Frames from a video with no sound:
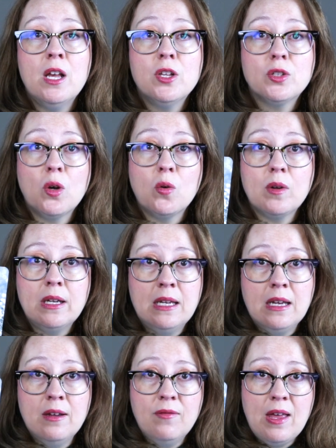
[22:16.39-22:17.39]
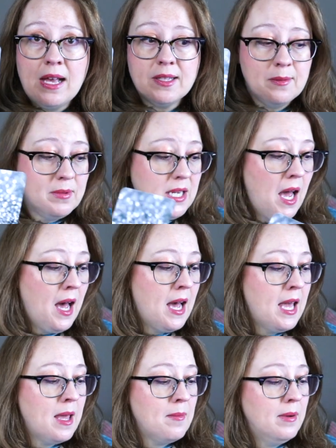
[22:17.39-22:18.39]
So give that some
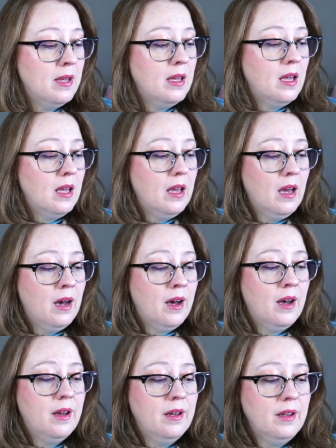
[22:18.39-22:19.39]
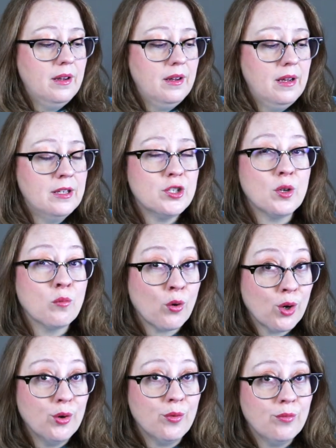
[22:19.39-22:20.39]
time uh, and some
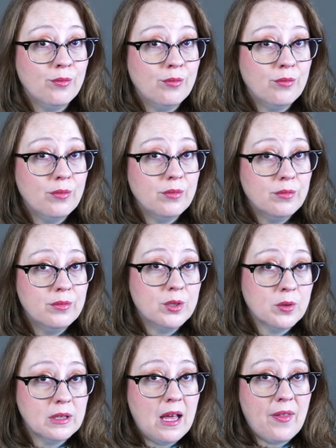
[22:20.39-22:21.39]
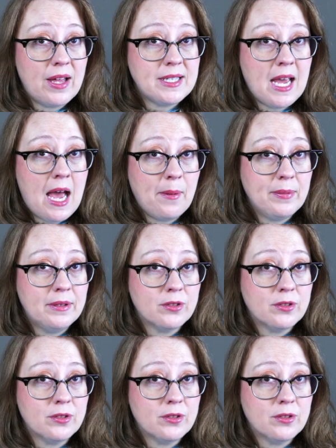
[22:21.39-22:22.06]
room to allow that to happen.